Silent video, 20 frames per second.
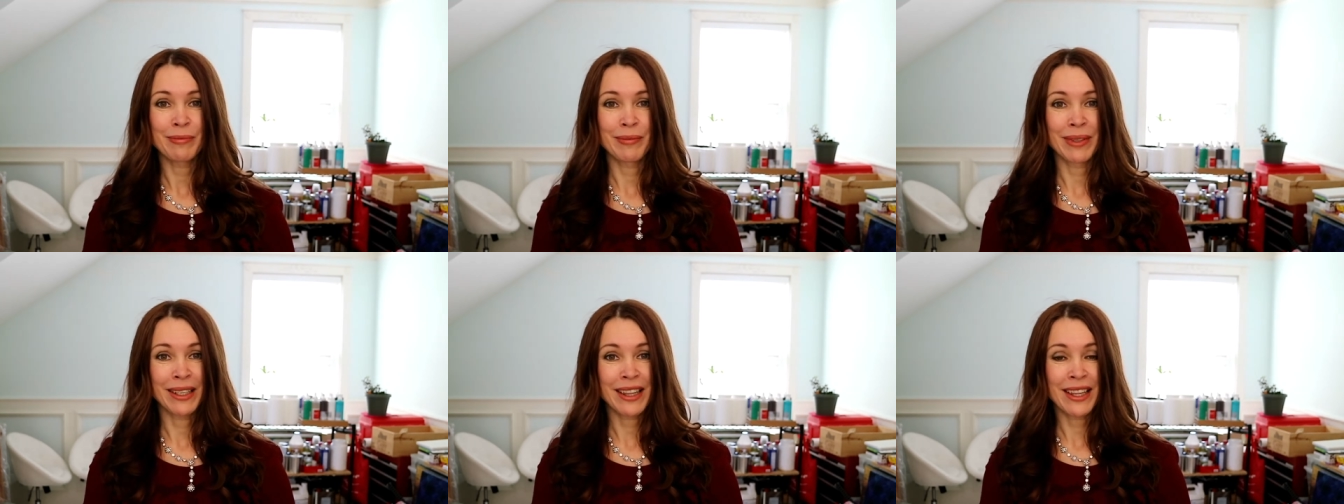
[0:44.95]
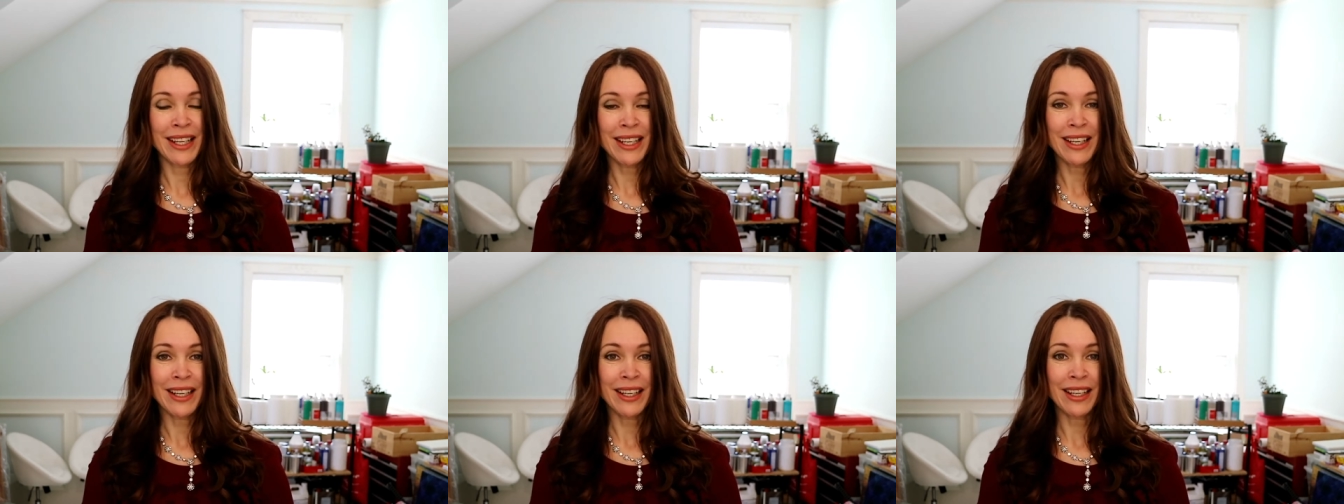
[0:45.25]

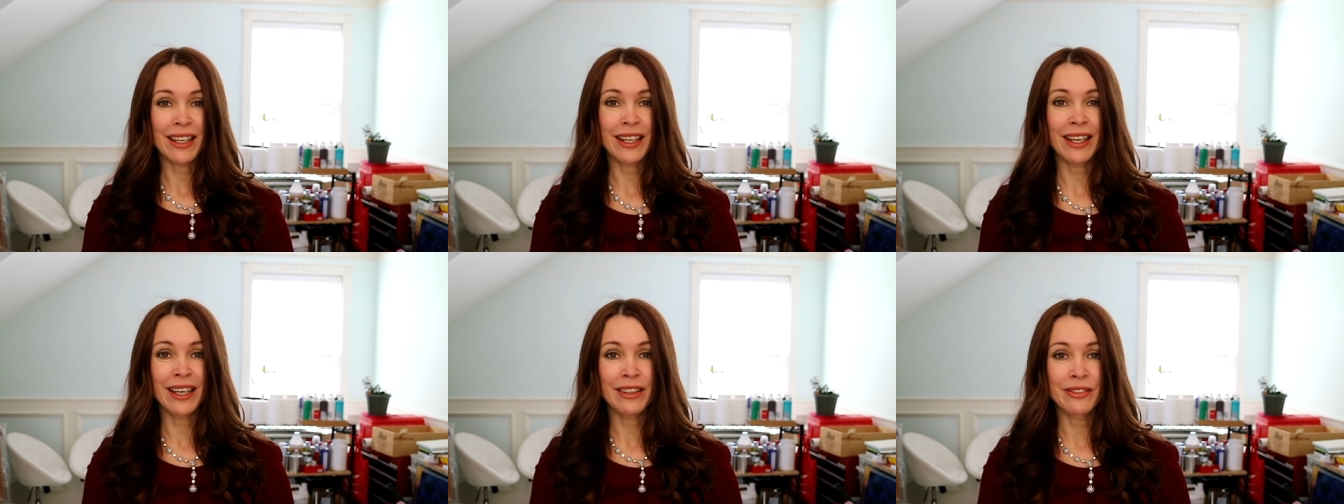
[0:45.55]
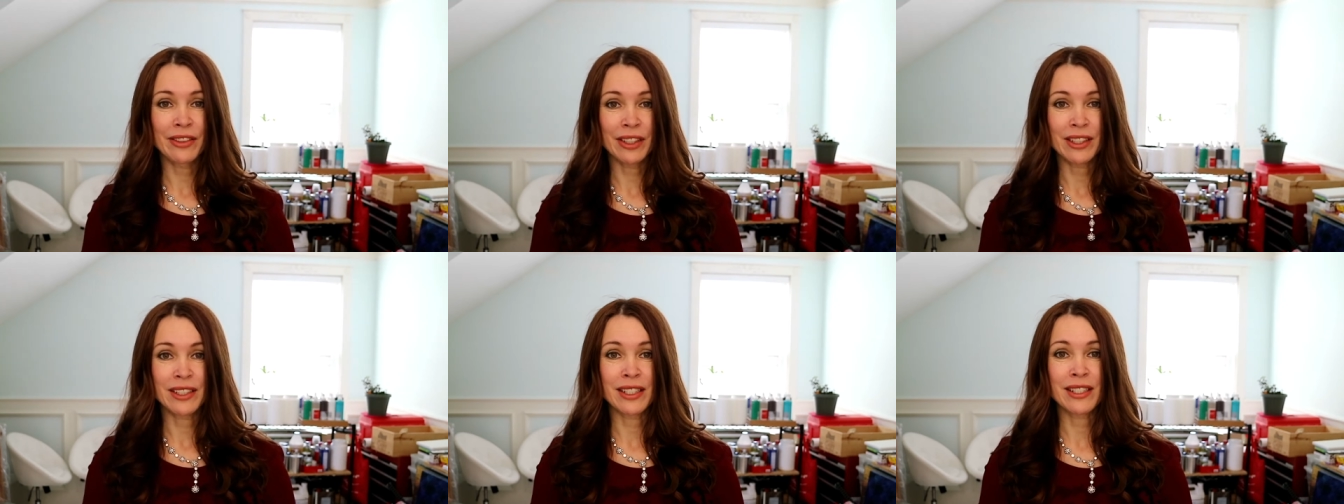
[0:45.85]
But then I
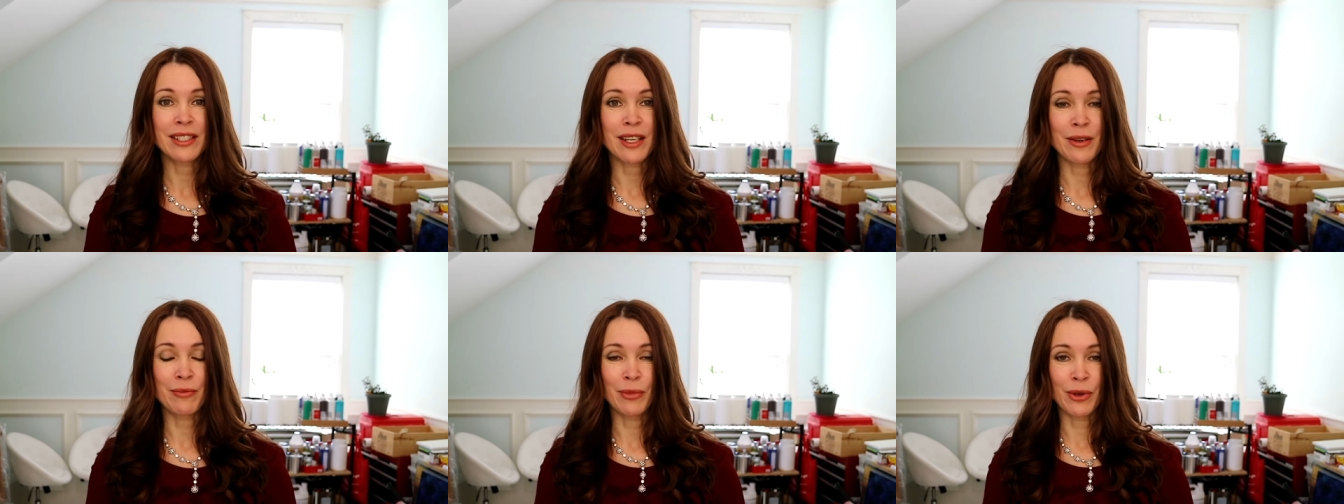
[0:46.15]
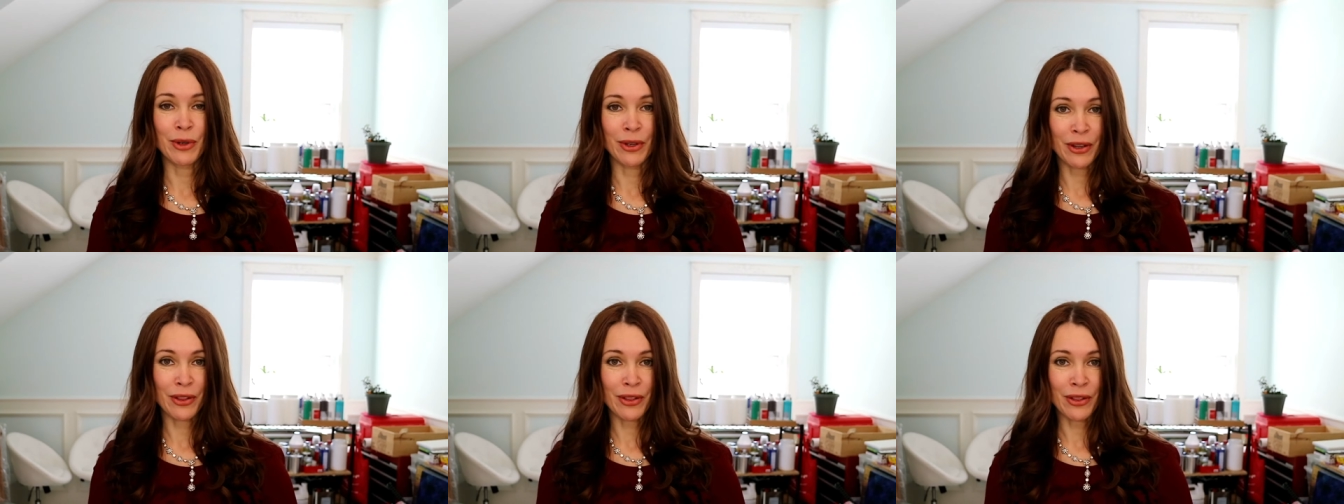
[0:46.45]
gave it some
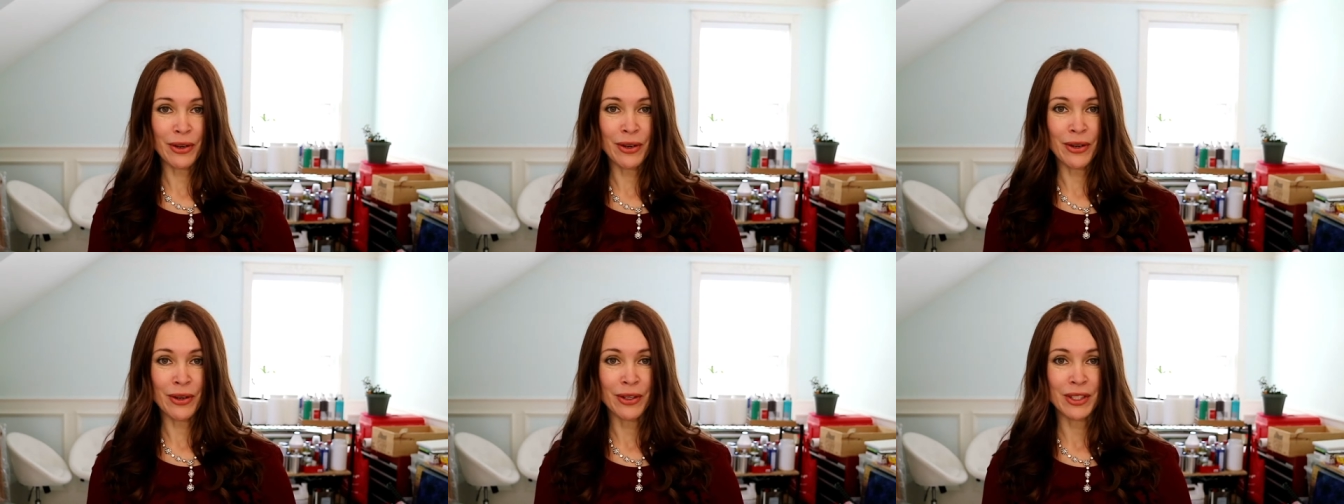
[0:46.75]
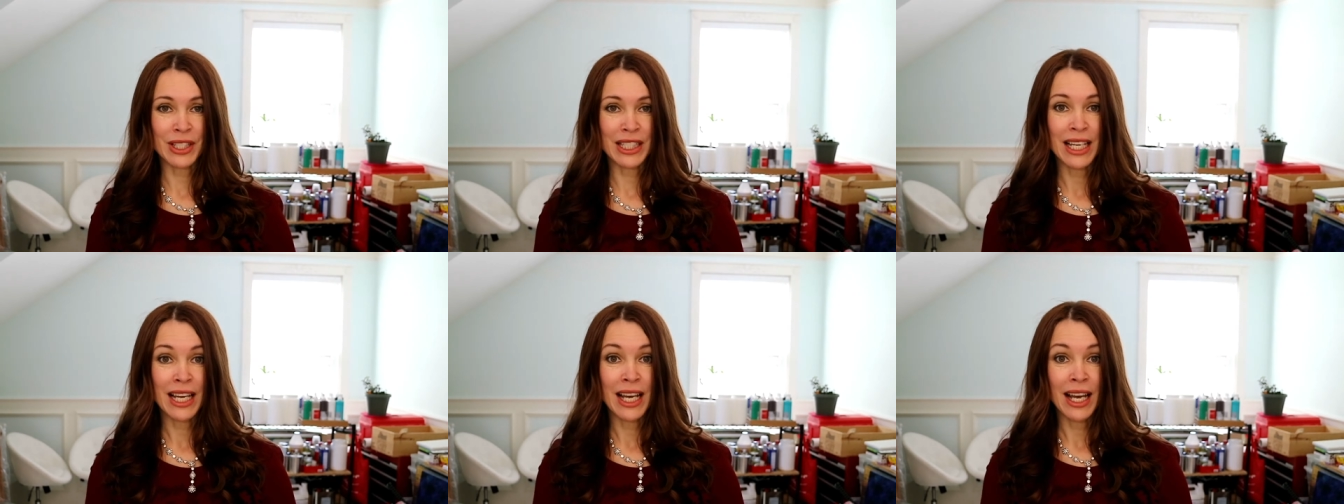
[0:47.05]
more
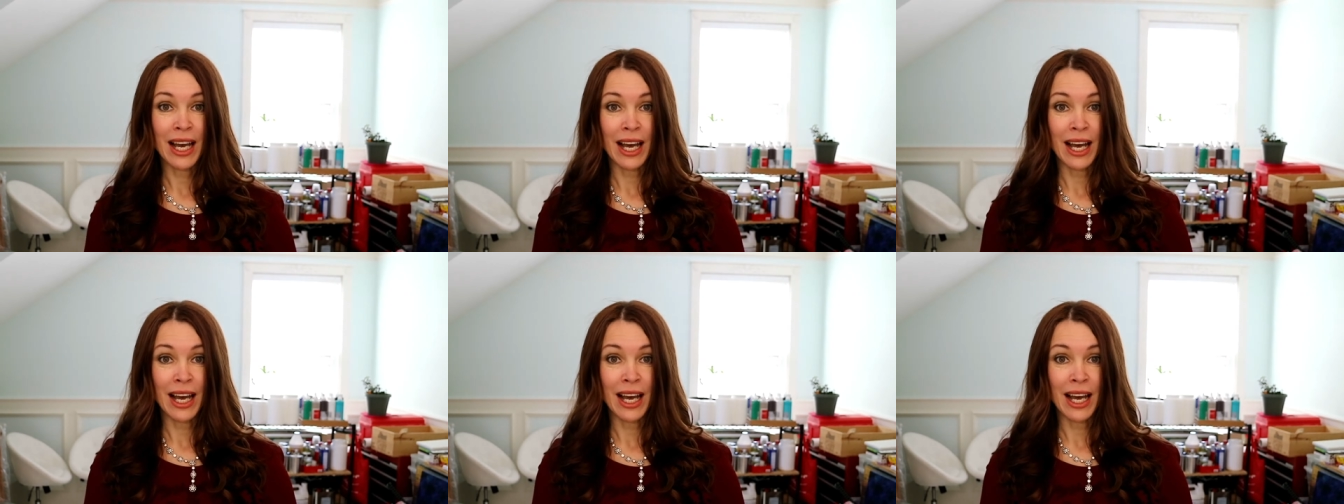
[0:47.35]
thought